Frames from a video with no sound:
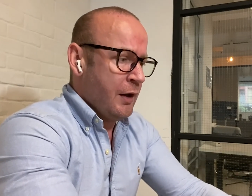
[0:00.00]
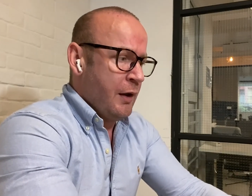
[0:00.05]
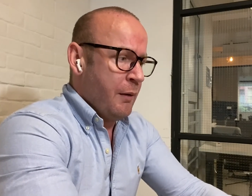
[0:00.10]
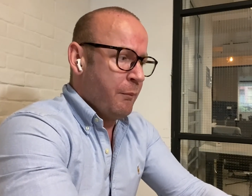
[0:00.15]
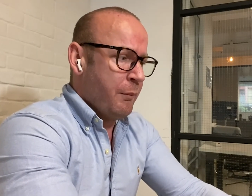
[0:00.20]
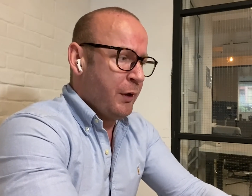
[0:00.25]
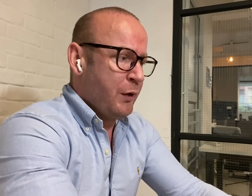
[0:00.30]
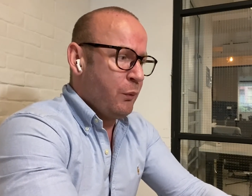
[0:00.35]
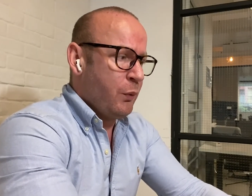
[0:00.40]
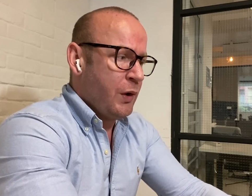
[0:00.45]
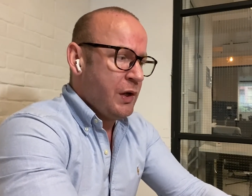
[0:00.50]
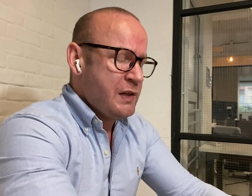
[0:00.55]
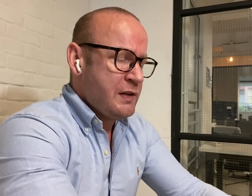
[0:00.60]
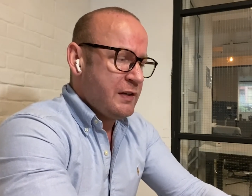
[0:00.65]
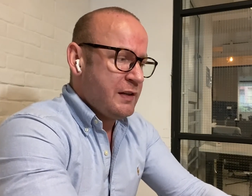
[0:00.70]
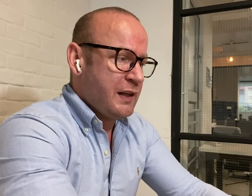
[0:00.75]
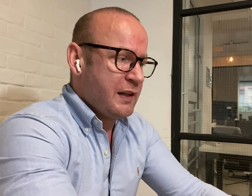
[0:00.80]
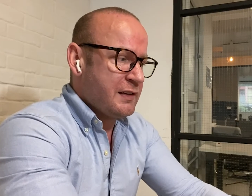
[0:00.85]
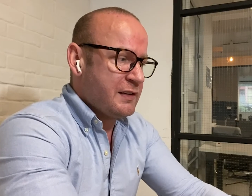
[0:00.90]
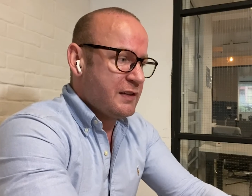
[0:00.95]
But once
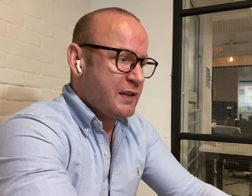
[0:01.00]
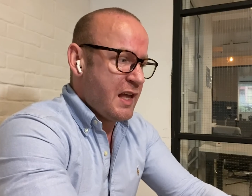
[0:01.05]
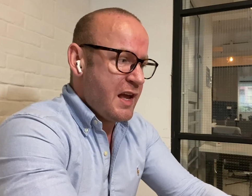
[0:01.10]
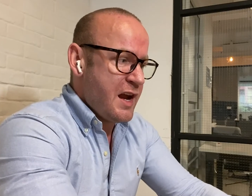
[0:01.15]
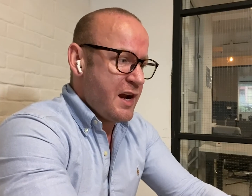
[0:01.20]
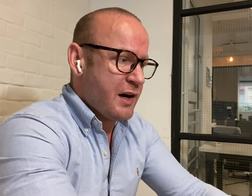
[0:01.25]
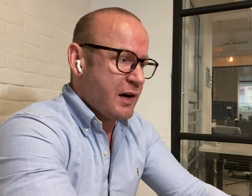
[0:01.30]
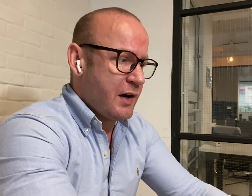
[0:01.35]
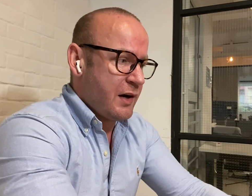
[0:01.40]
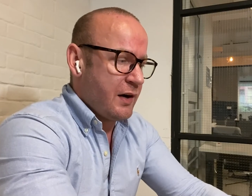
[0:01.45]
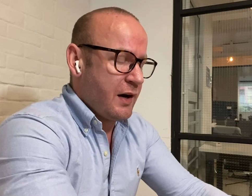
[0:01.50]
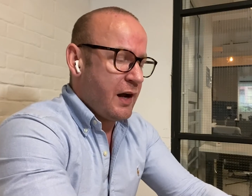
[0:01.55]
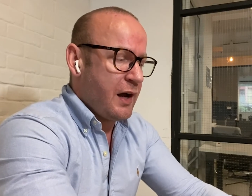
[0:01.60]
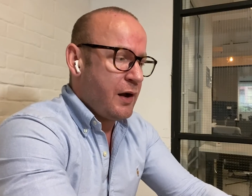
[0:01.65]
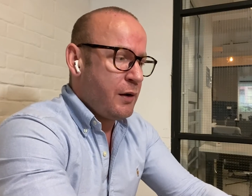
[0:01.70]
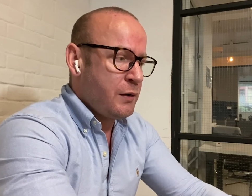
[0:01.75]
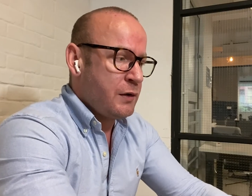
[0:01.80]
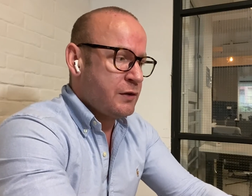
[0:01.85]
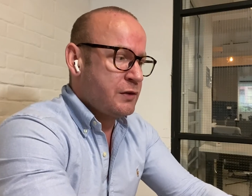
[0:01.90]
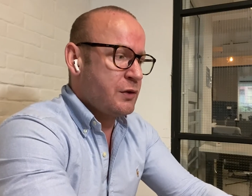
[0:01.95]
that's there, how
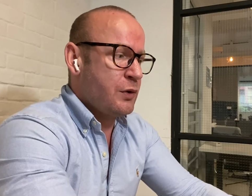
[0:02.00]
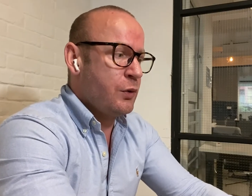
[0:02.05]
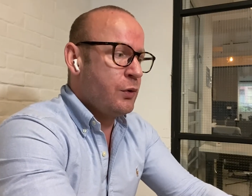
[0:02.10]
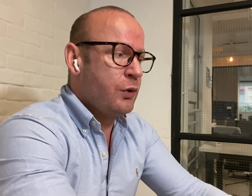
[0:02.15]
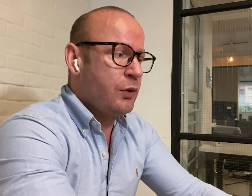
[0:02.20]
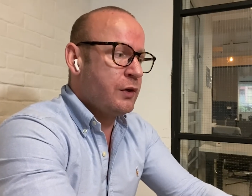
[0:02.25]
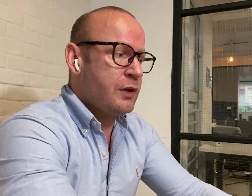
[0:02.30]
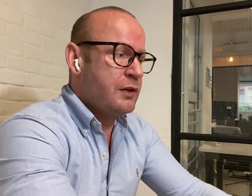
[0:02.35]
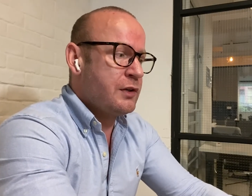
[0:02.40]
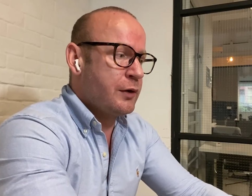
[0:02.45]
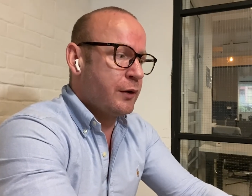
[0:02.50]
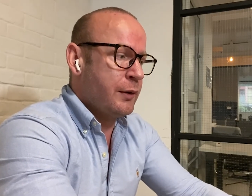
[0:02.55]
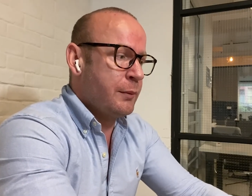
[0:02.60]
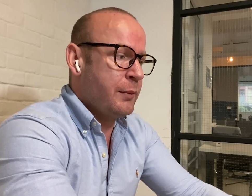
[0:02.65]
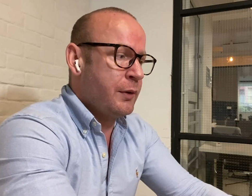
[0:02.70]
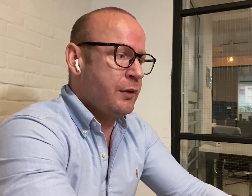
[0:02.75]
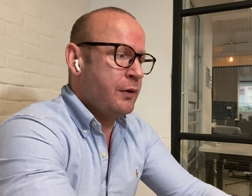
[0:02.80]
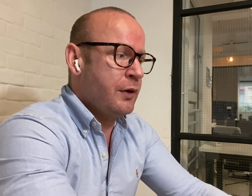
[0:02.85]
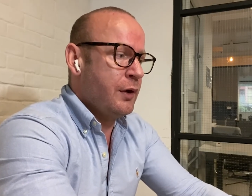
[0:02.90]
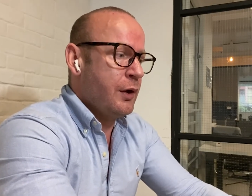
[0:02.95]
does Google
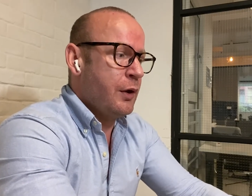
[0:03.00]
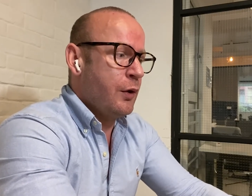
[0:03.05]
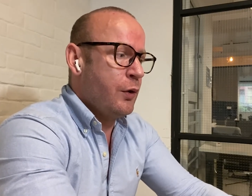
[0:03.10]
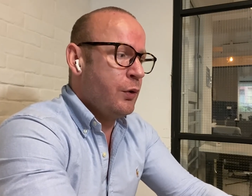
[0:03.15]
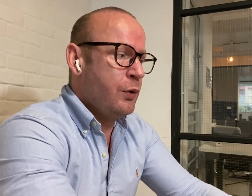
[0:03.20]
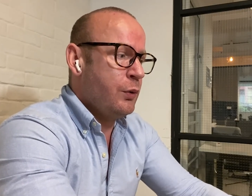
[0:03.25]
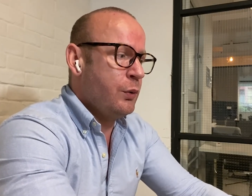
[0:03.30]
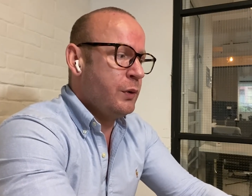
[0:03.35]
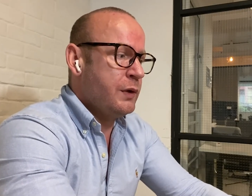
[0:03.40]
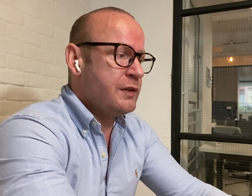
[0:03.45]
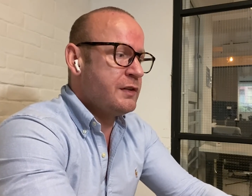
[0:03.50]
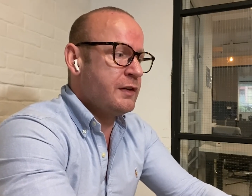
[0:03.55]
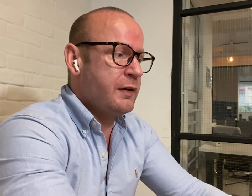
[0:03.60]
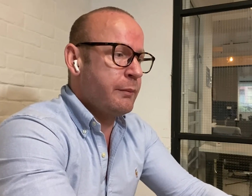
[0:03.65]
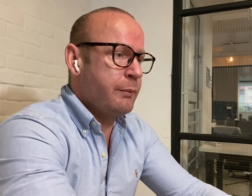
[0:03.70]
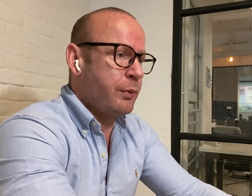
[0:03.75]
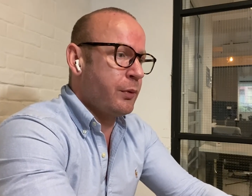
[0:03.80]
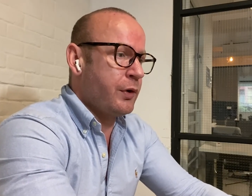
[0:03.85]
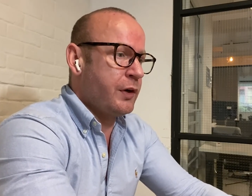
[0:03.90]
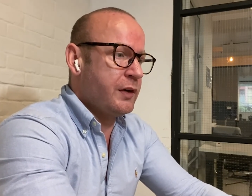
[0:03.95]
determine who is an
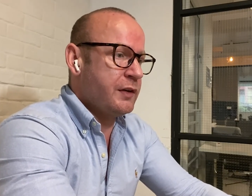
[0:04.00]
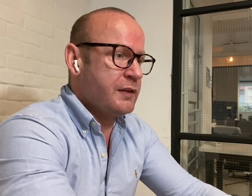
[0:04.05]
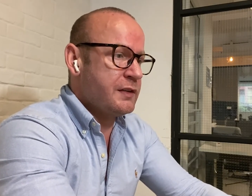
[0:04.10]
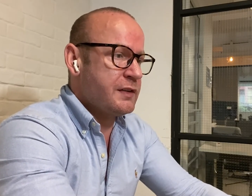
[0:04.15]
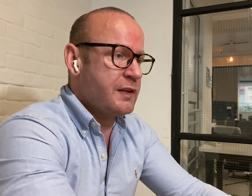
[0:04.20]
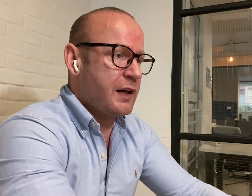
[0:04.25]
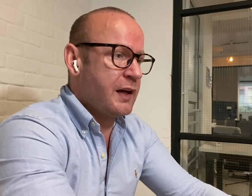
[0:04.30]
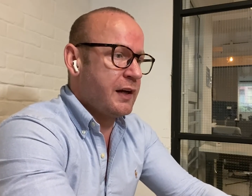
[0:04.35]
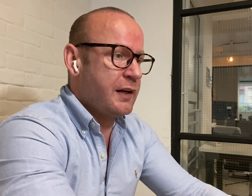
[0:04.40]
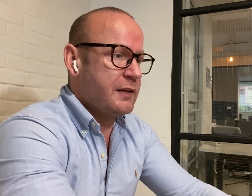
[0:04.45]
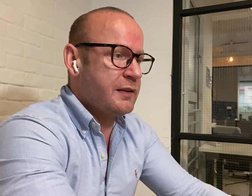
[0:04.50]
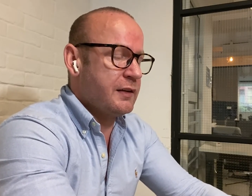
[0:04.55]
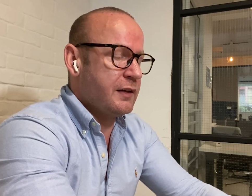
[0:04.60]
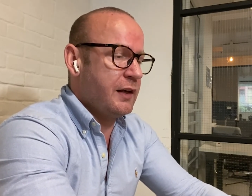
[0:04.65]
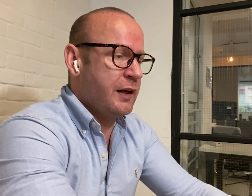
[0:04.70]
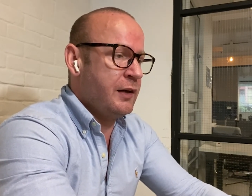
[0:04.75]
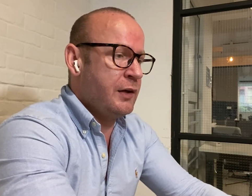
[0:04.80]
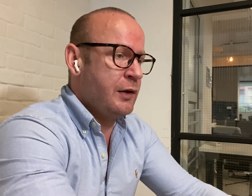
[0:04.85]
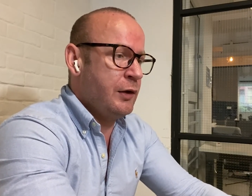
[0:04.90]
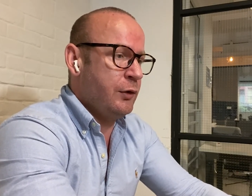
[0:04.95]
important site and
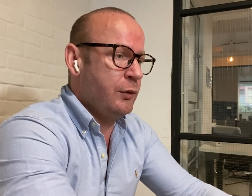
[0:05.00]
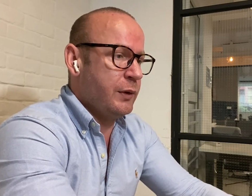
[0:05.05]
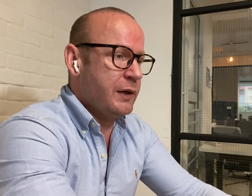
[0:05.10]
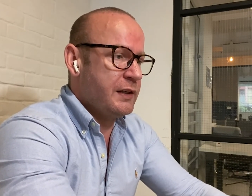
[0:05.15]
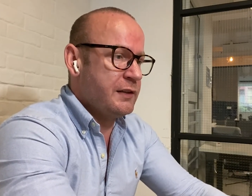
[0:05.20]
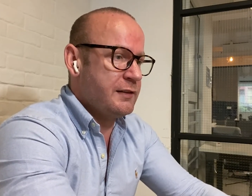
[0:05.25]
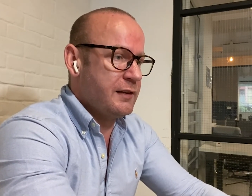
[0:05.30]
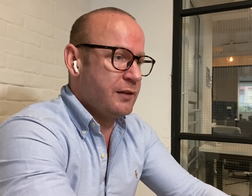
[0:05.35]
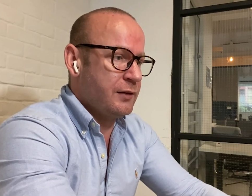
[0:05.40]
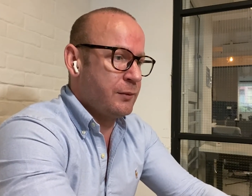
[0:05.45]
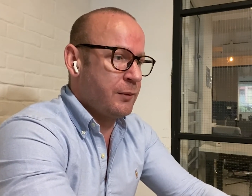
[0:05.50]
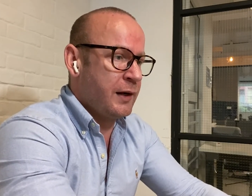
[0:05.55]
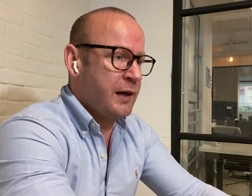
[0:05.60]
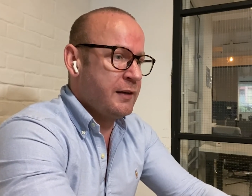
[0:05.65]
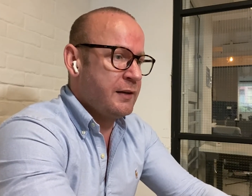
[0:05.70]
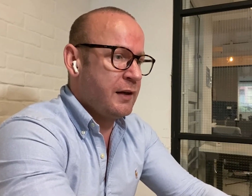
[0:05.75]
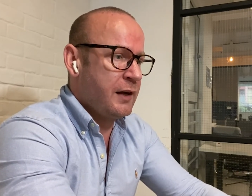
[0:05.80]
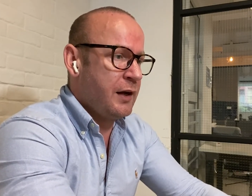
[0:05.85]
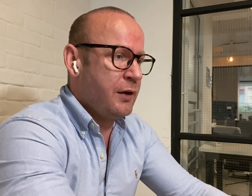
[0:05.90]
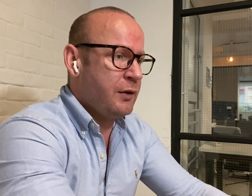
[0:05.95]
who isn't, right?
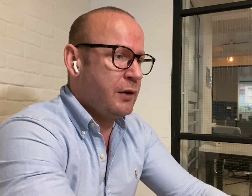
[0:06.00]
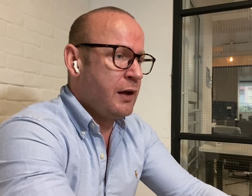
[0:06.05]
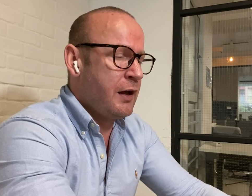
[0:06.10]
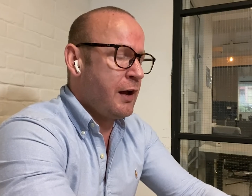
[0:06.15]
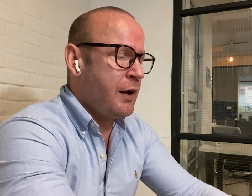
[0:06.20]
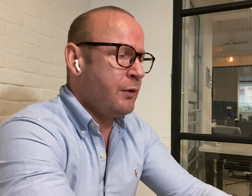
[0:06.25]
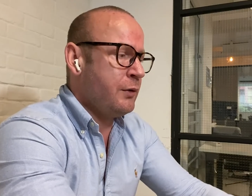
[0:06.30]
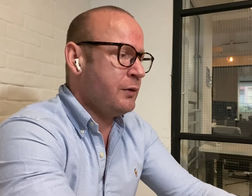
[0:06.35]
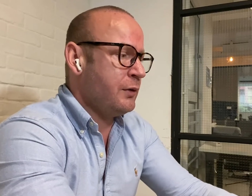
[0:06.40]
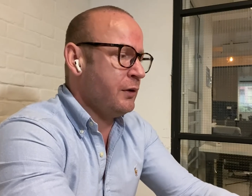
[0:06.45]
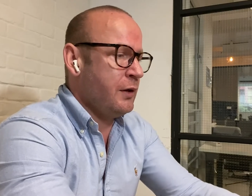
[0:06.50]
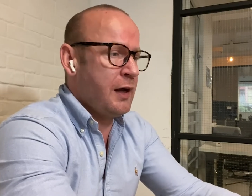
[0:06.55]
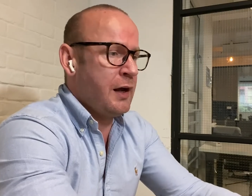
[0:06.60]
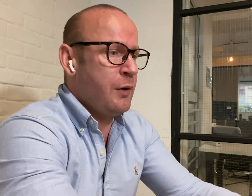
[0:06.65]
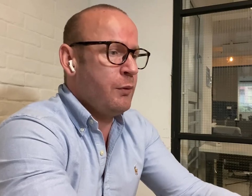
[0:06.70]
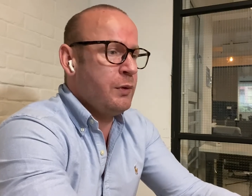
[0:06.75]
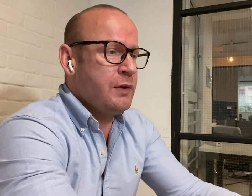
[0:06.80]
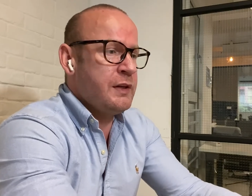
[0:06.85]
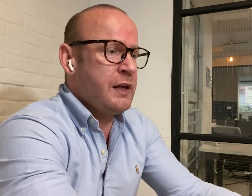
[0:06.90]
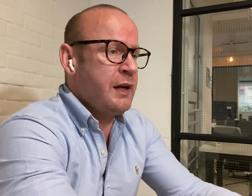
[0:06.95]
How would
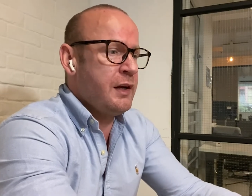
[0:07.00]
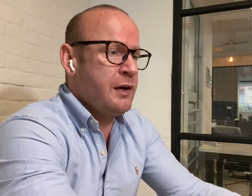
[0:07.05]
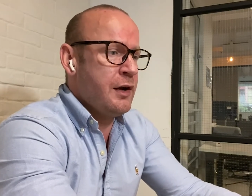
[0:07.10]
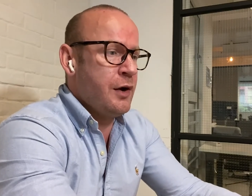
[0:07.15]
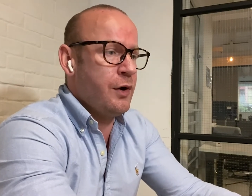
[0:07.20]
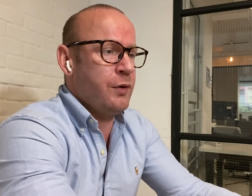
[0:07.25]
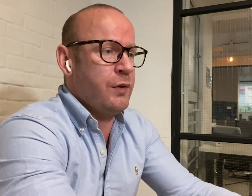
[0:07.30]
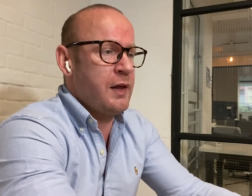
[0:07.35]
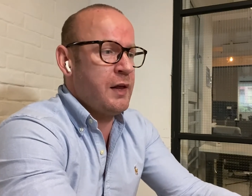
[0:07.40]
they know that?